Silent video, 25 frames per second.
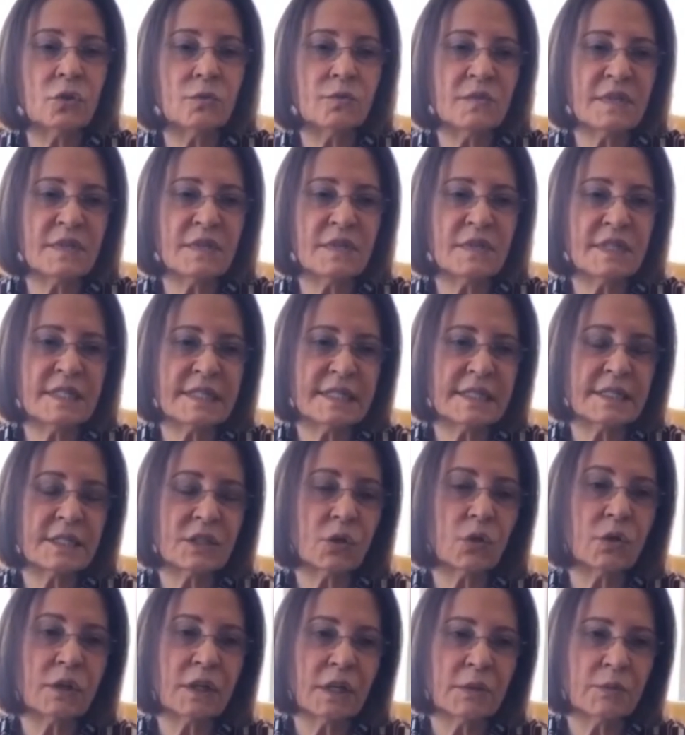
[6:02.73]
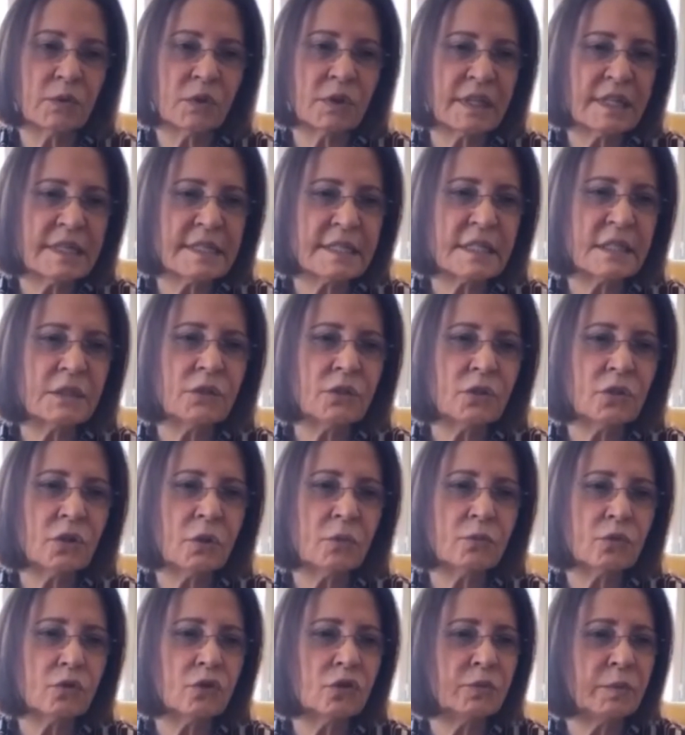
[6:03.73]
is stronger. This syndrome
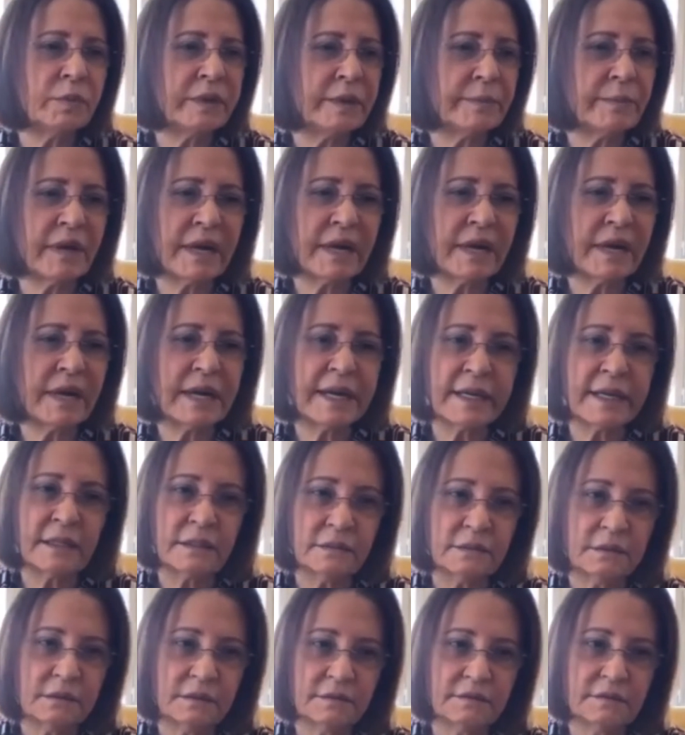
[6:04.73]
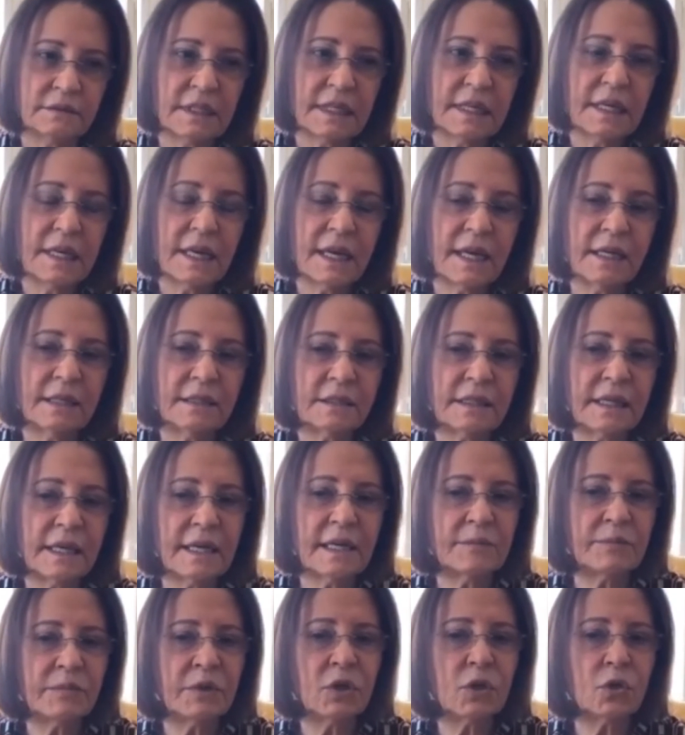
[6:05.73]
could be mild and mm-hmm. can
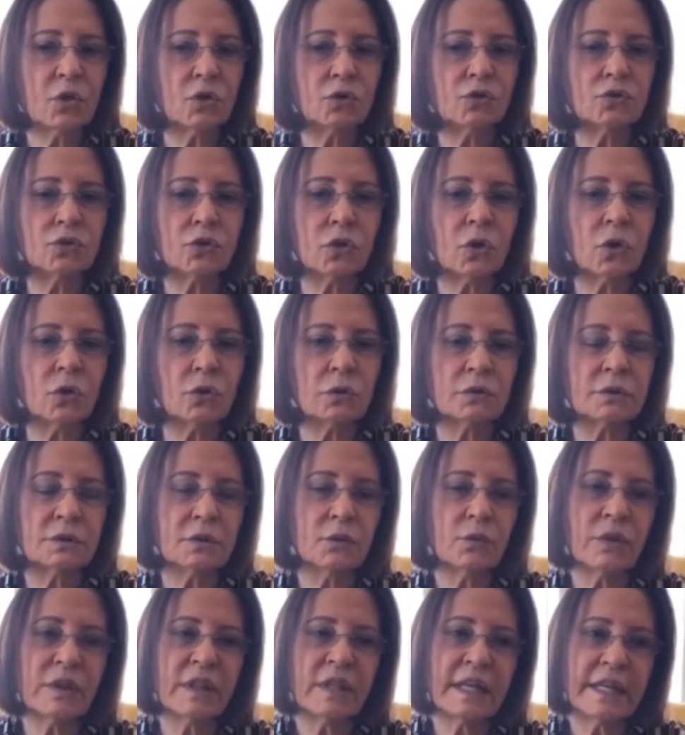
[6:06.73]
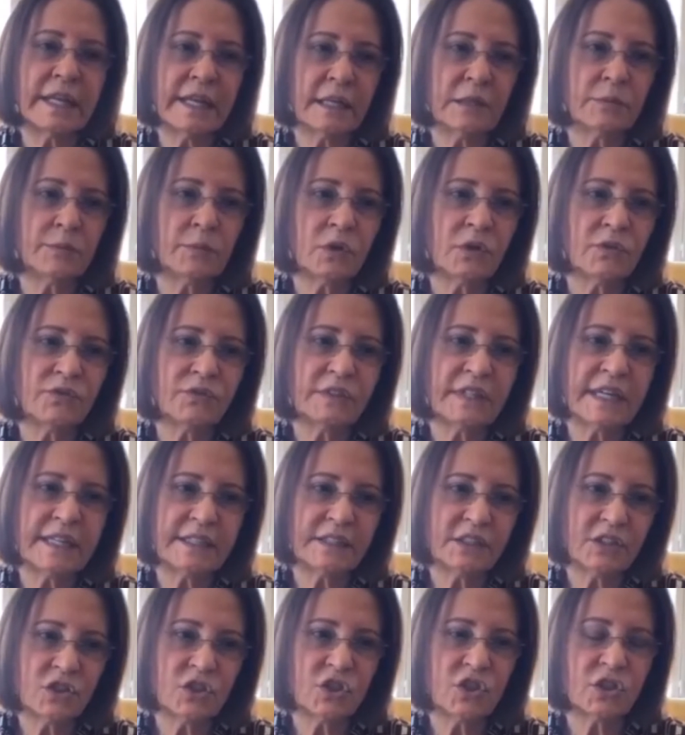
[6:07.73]
be controlled with the help of
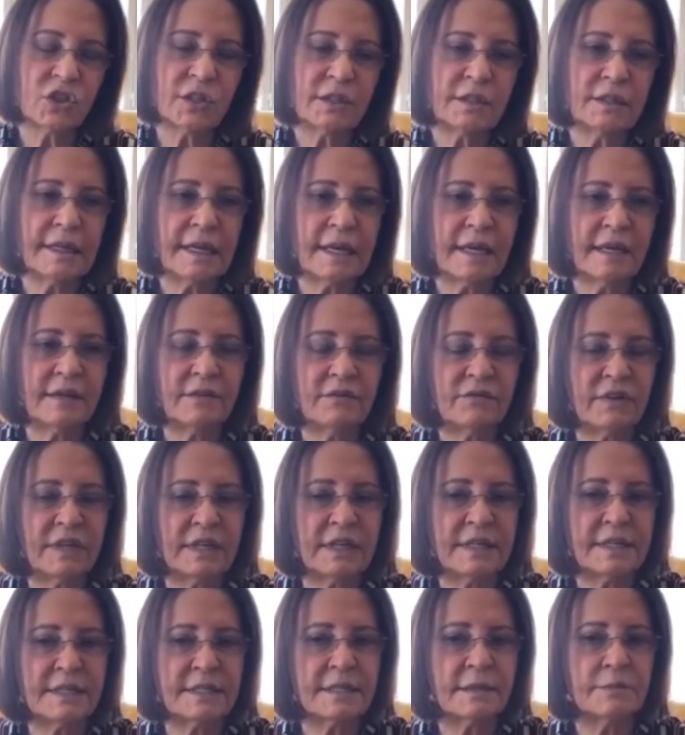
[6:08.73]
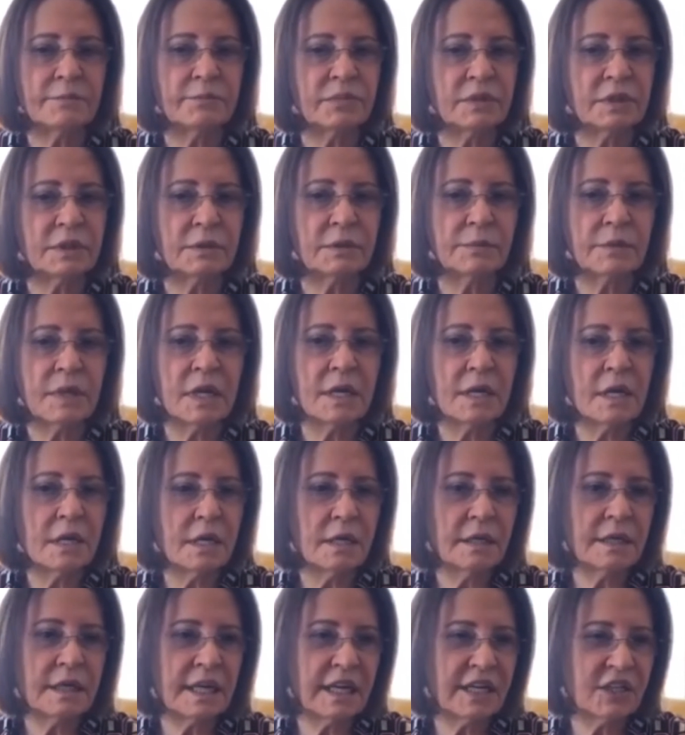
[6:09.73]
dietitian and very simple
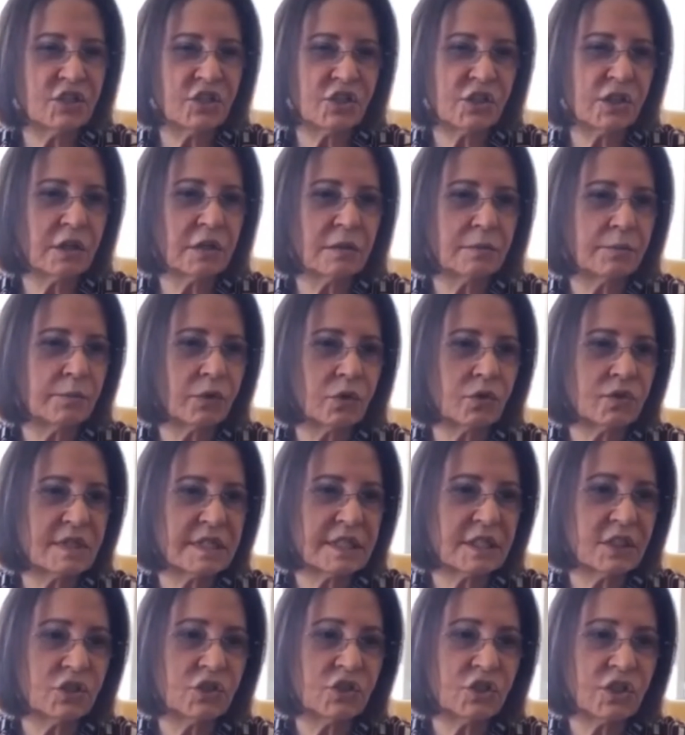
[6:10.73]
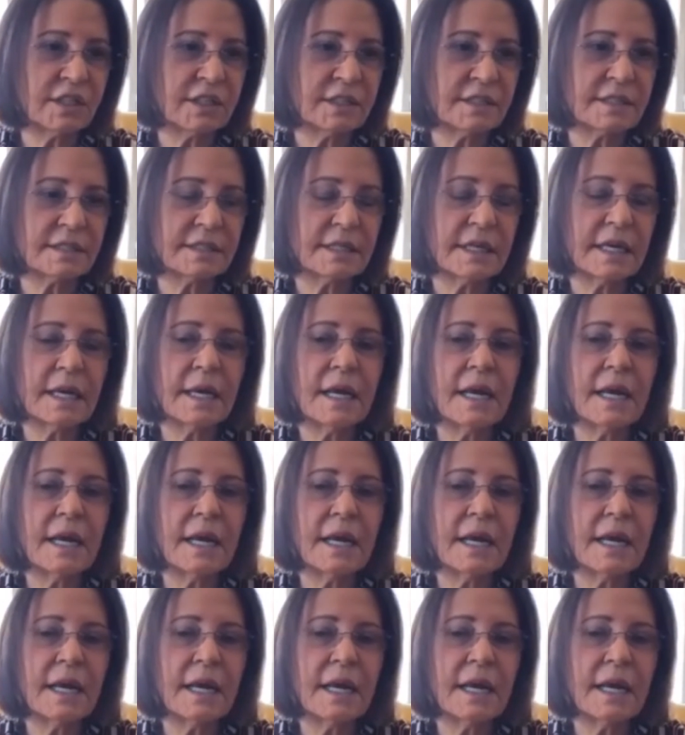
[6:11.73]
natural procedures.